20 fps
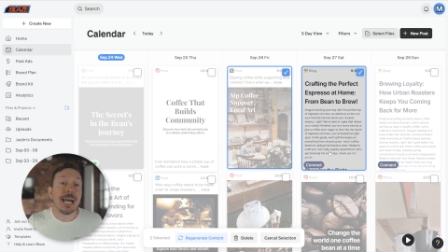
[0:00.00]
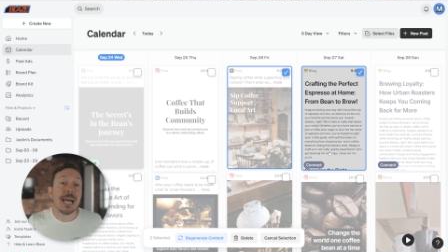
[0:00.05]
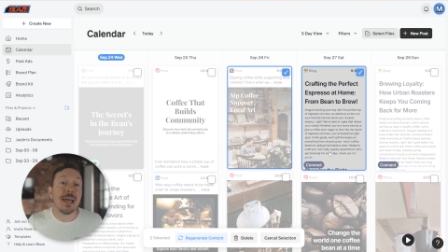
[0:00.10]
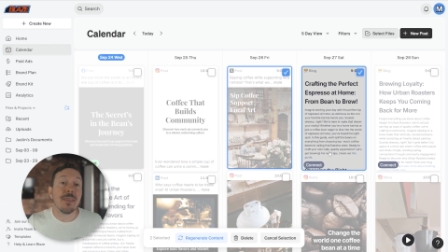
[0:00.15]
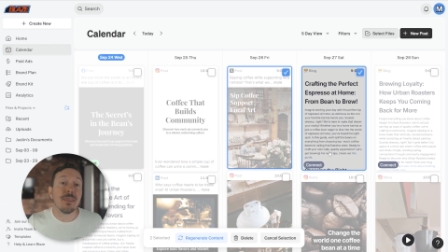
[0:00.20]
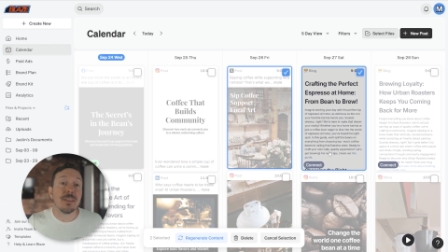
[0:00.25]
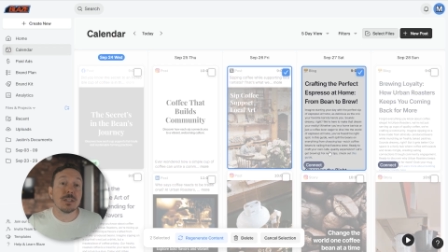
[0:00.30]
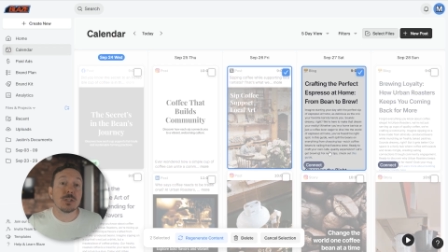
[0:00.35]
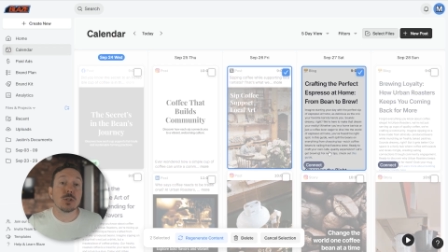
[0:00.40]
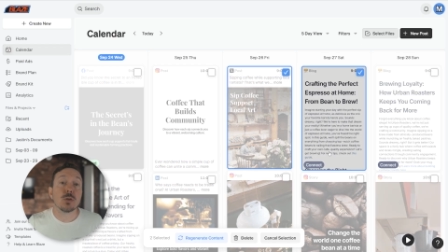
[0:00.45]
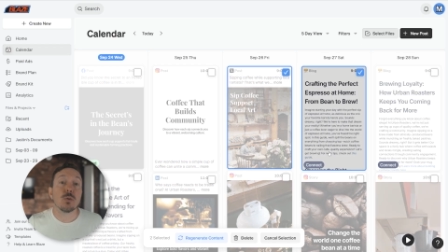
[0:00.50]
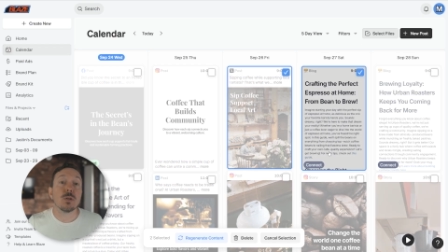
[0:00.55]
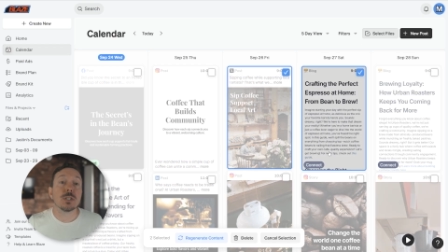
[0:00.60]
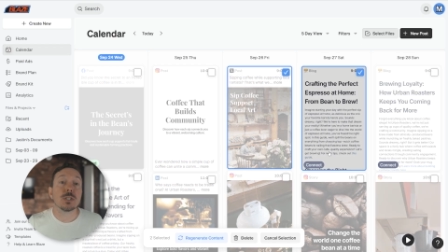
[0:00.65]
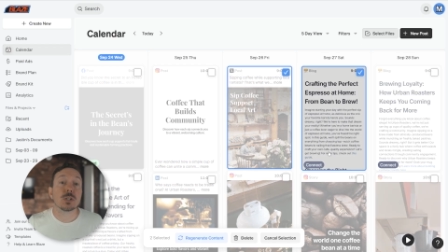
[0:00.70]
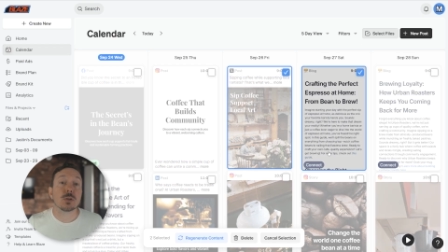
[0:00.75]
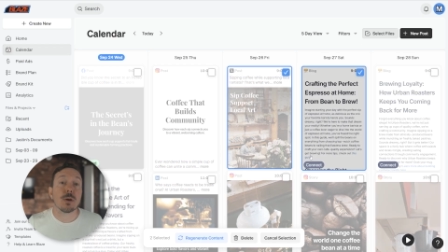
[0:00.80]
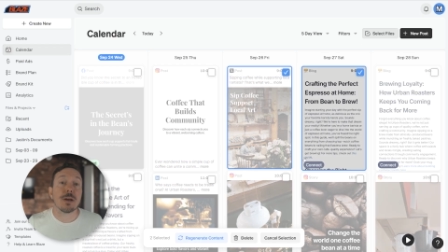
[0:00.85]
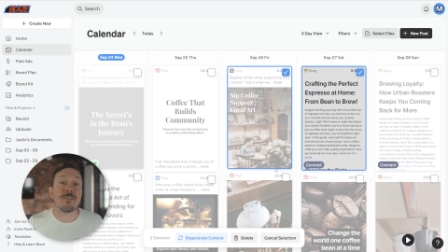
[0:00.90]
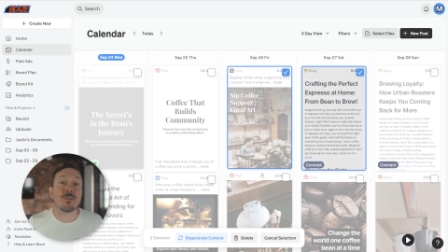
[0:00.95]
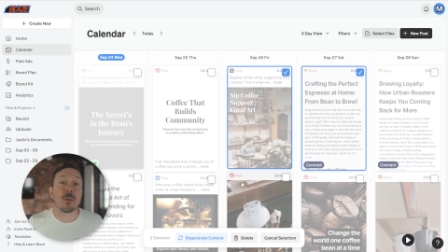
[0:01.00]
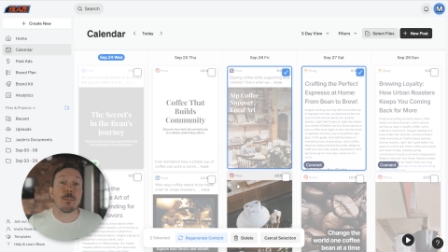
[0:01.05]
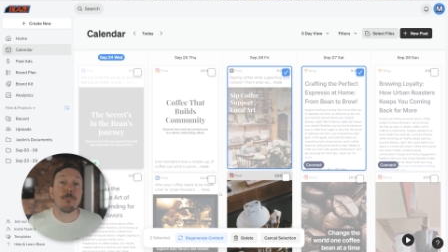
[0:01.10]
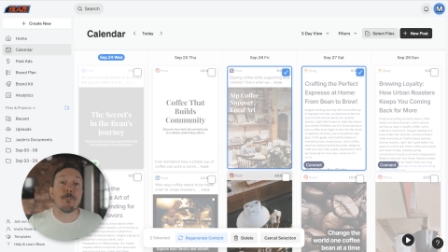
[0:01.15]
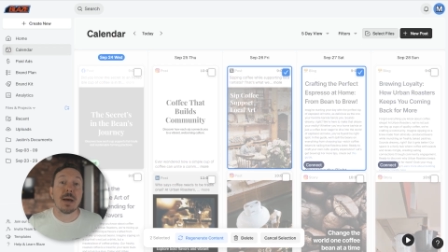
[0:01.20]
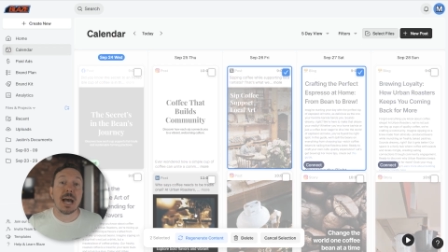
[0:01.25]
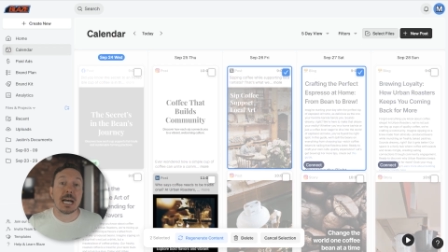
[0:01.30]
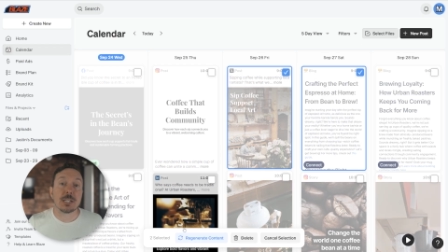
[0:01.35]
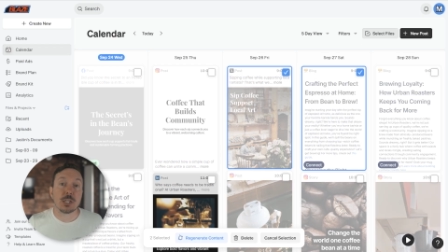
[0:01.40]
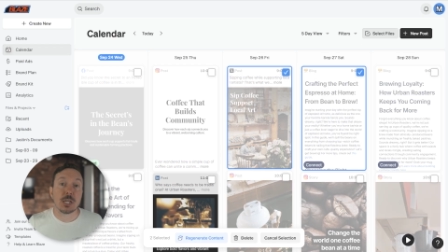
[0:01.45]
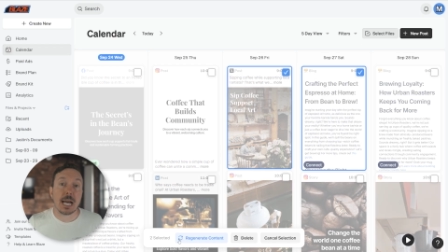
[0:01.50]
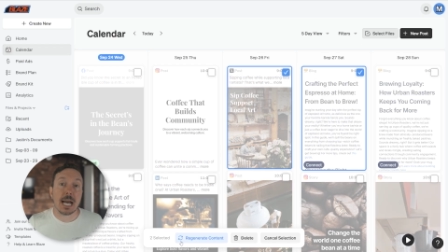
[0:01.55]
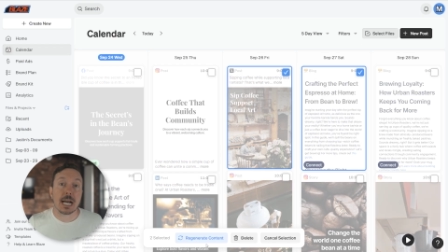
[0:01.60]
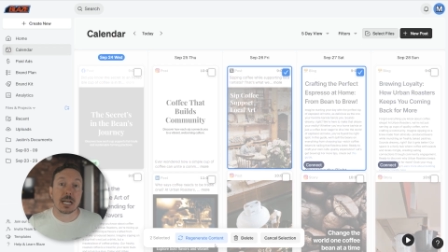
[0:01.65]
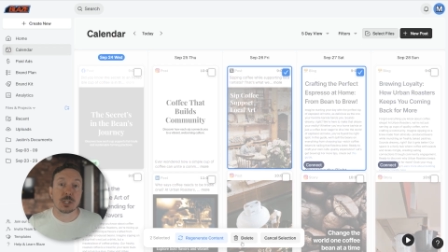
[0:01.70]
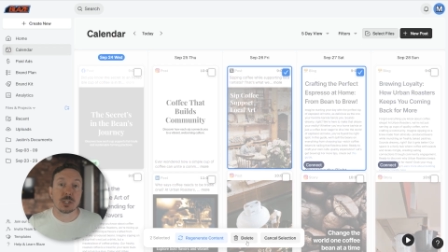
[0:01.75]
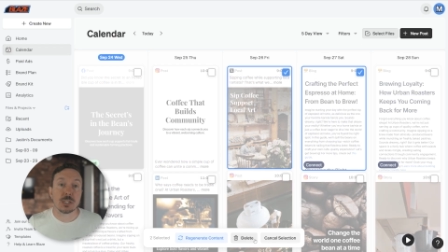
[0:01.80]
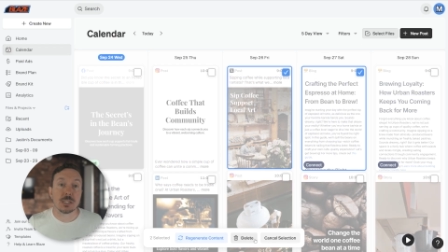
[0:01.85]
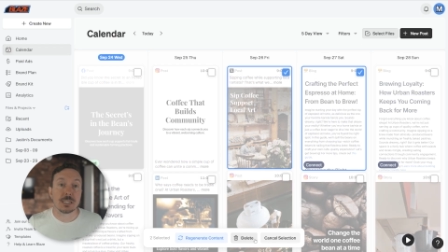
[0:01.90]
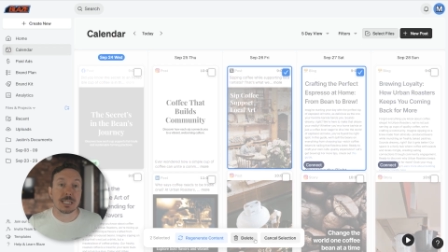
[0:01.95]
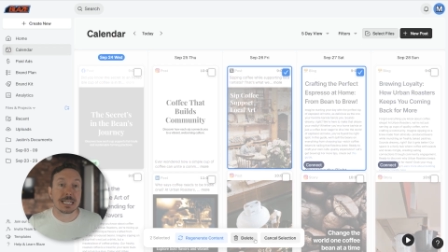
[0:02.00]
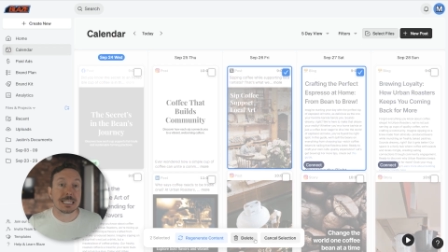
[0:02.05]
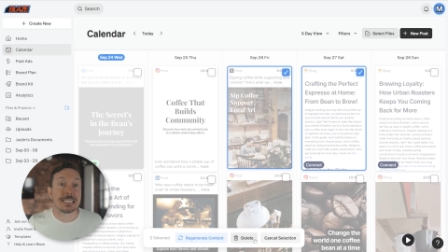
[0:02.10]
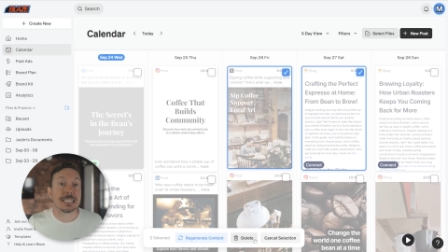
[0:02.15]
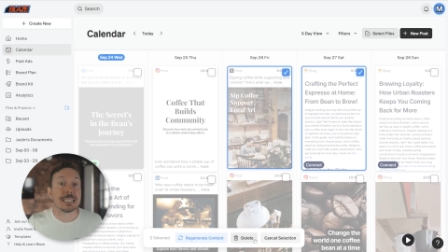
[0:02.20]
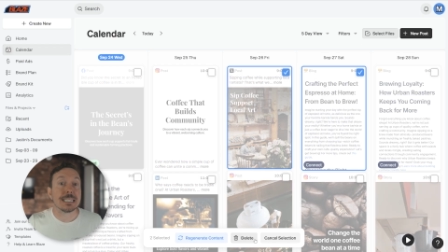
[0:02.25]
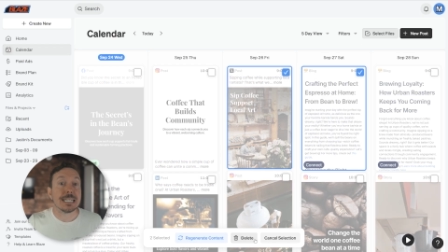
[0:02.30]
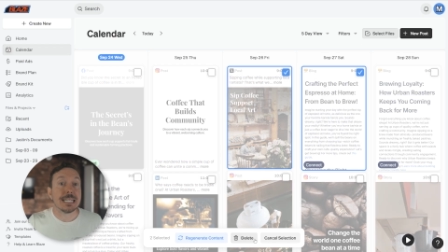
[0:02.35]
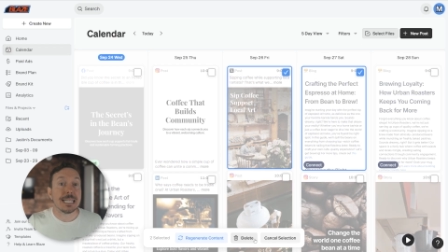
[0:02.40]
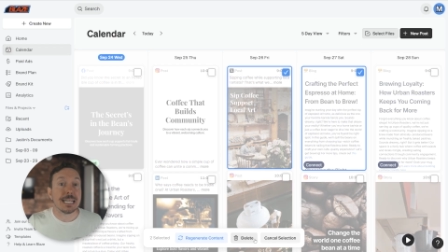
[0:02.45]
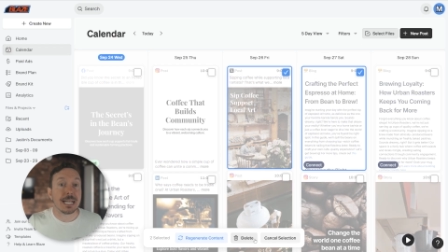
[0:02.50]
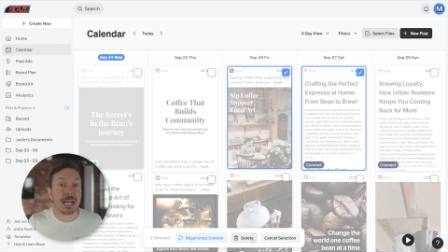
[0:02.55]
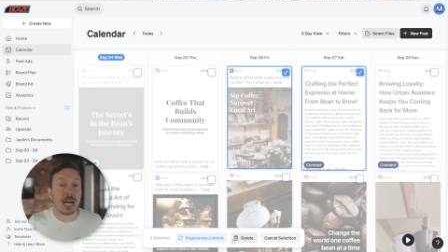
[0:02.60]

and this tool is great for batch actions like deleting